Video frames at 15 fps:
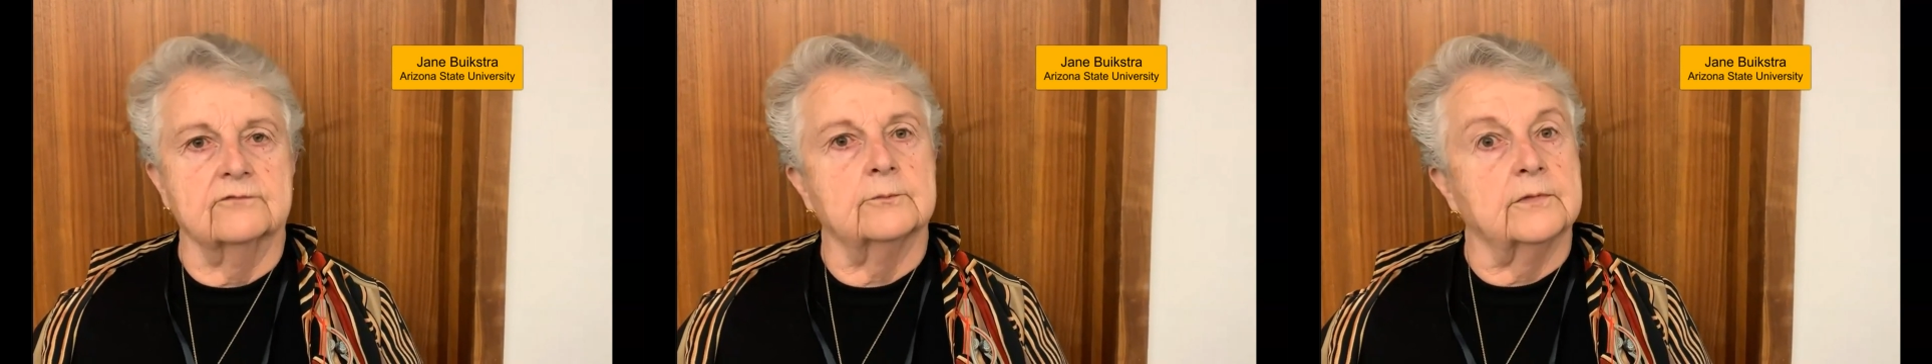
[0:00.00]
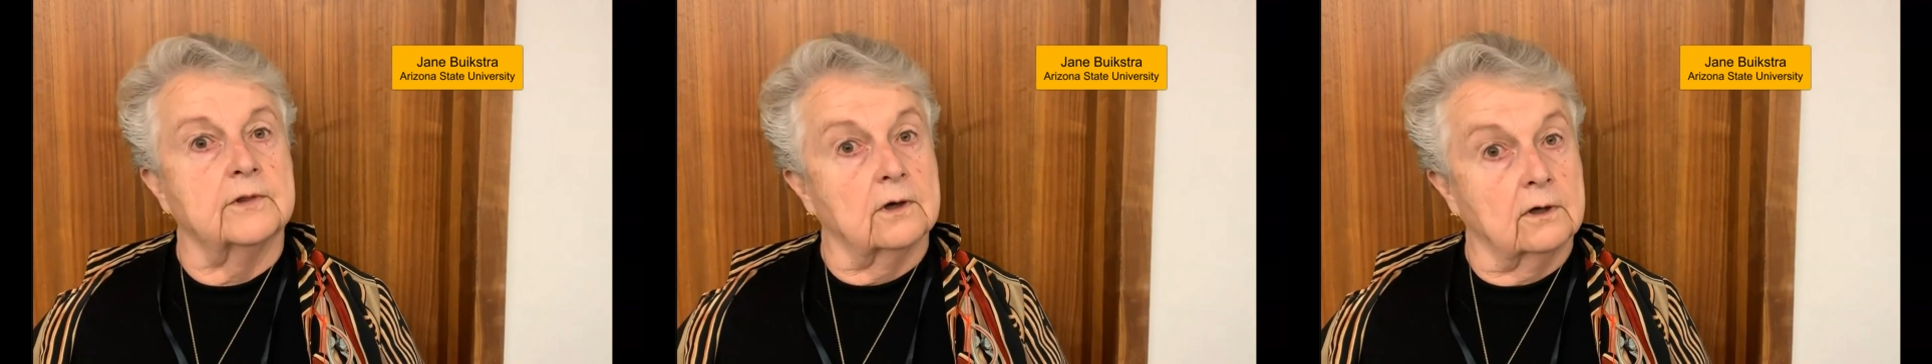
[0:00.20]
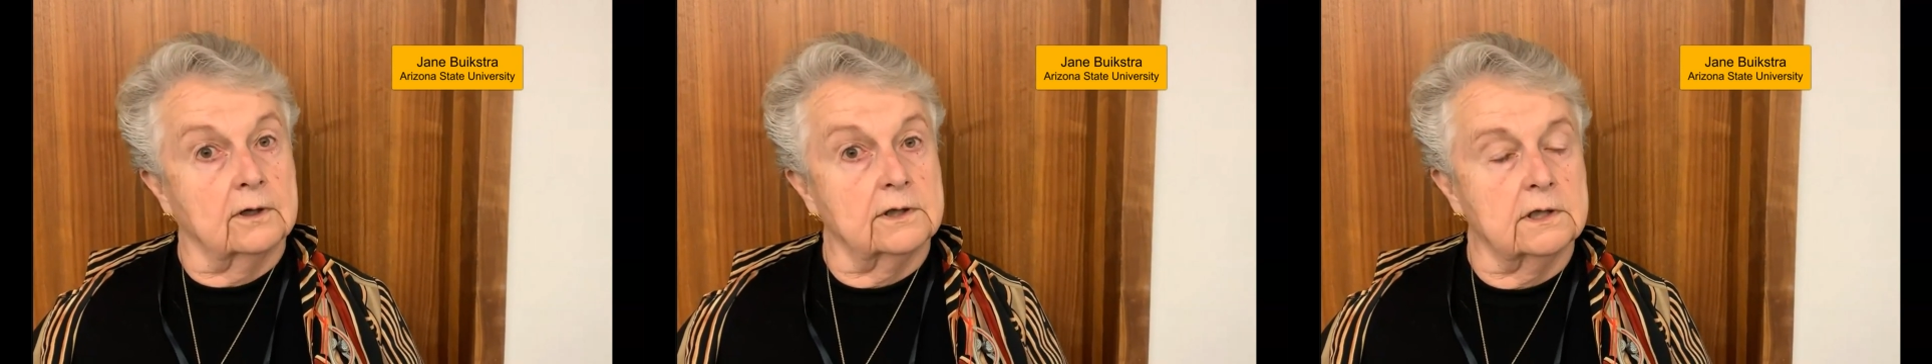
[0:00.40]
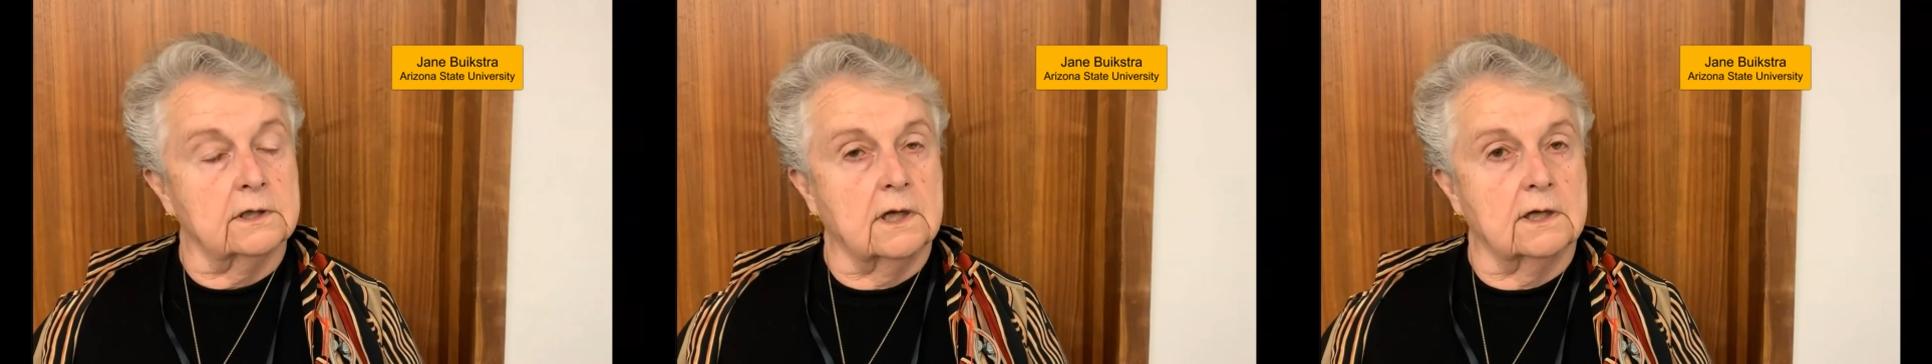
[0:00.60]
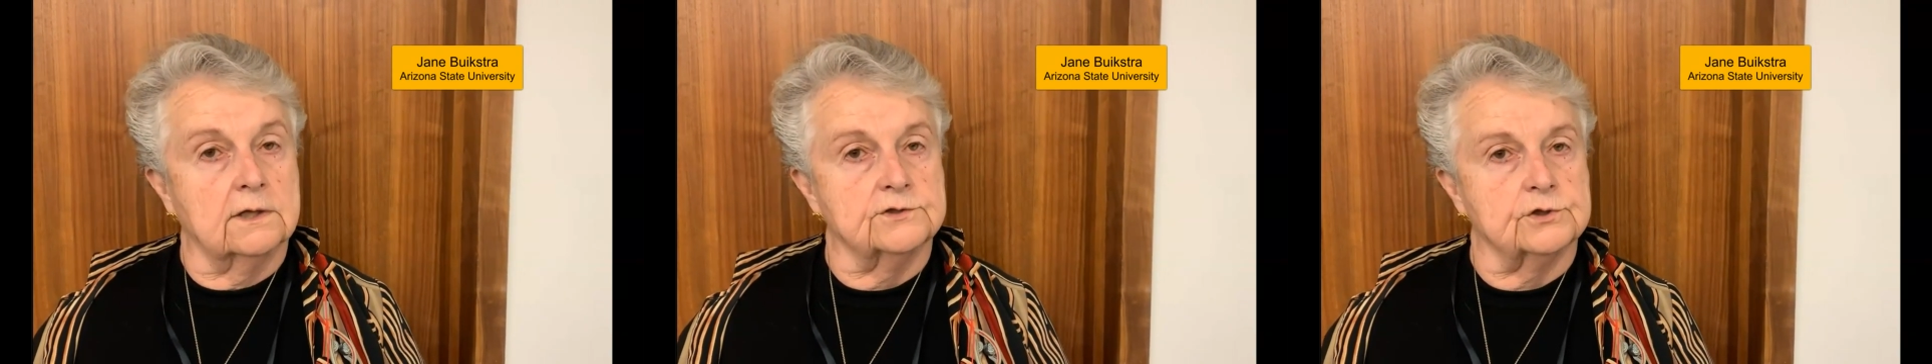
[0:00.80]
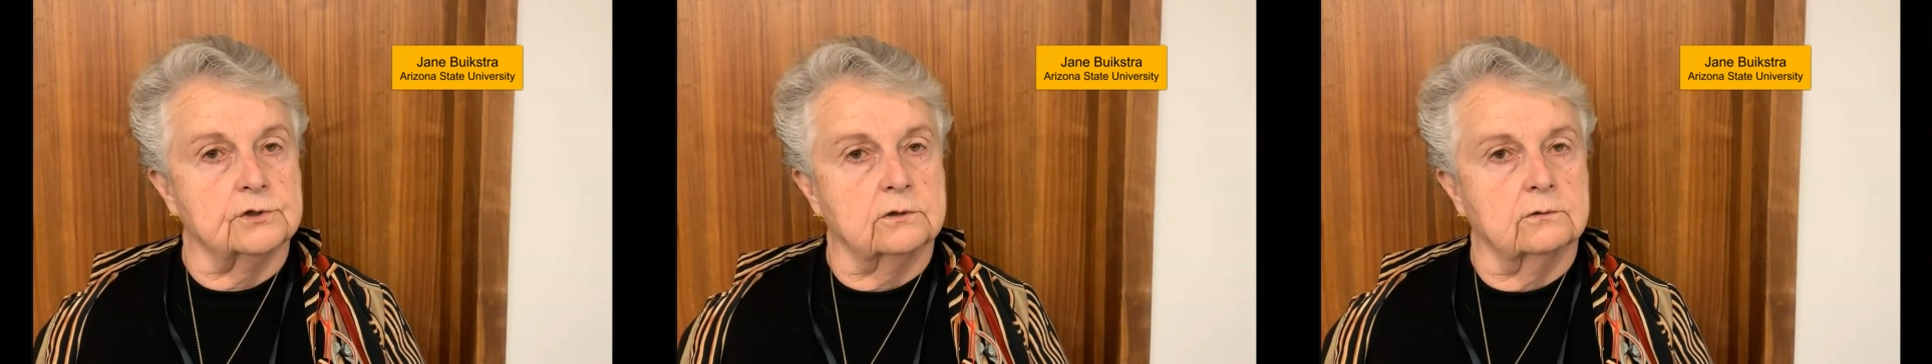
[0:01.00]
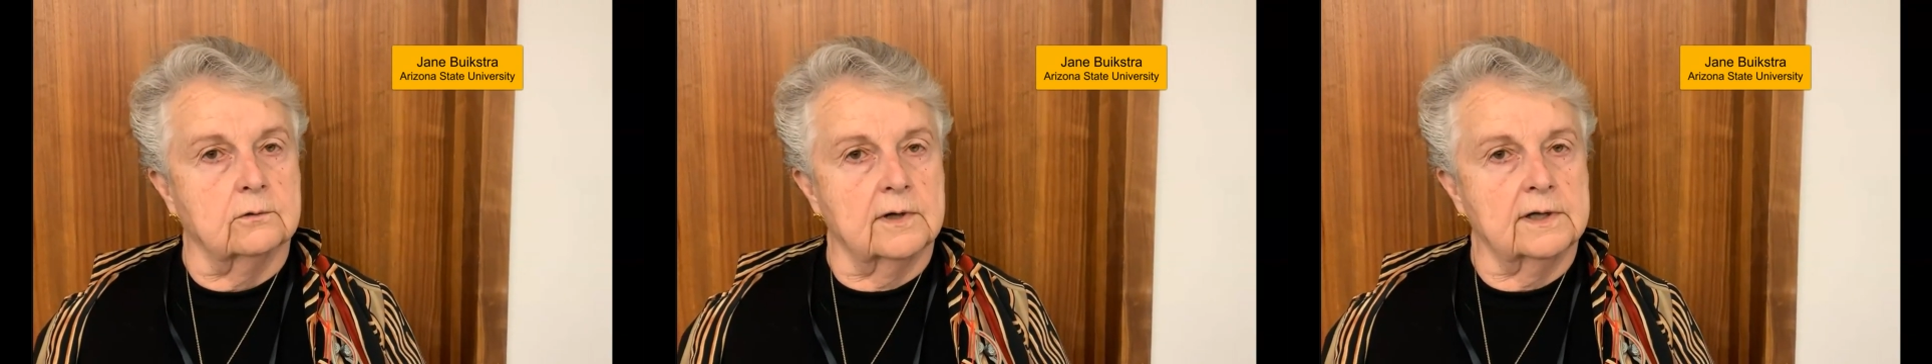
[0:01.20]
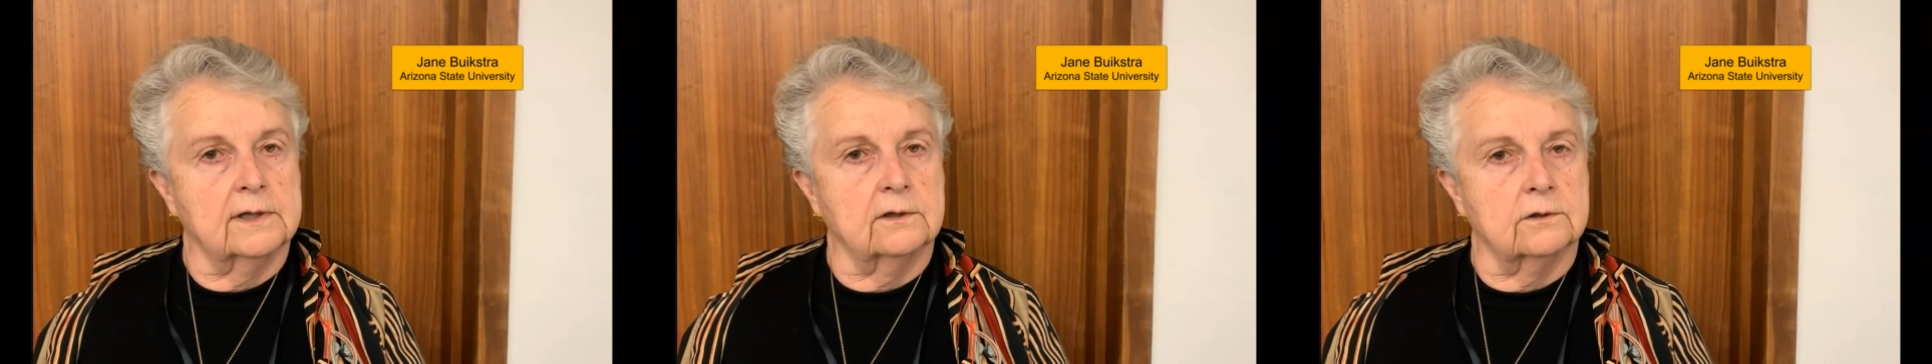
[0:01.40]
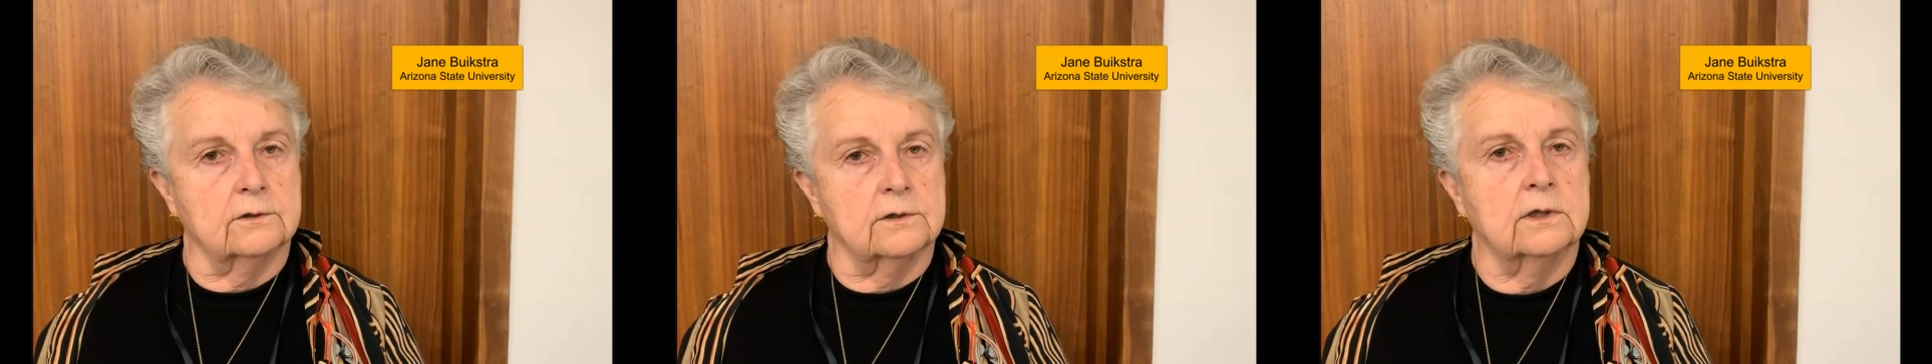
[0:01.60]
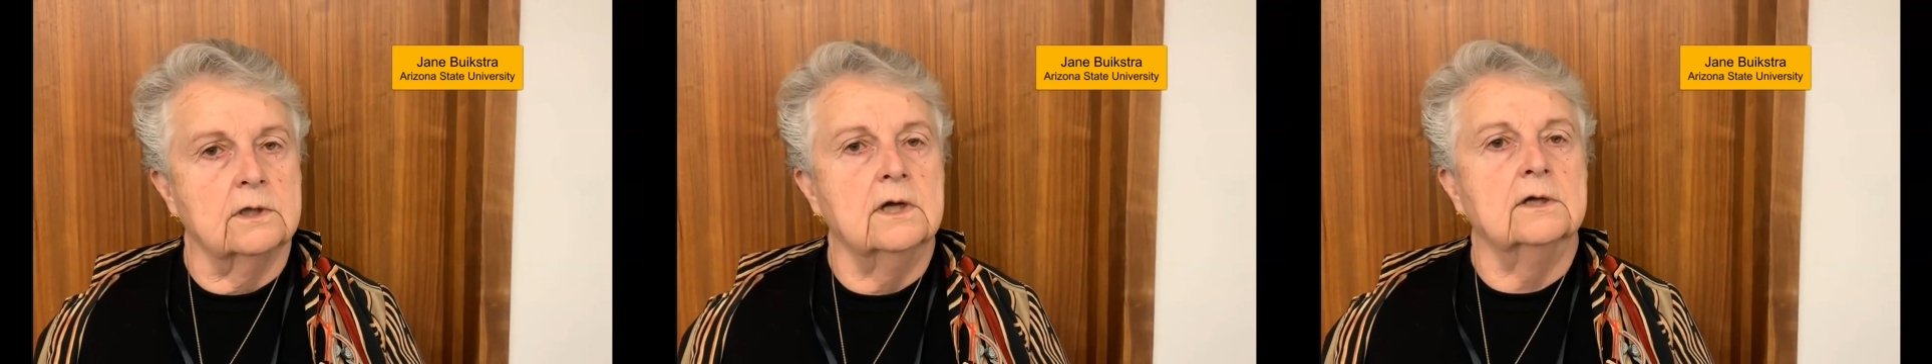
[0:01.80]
from the archaeological record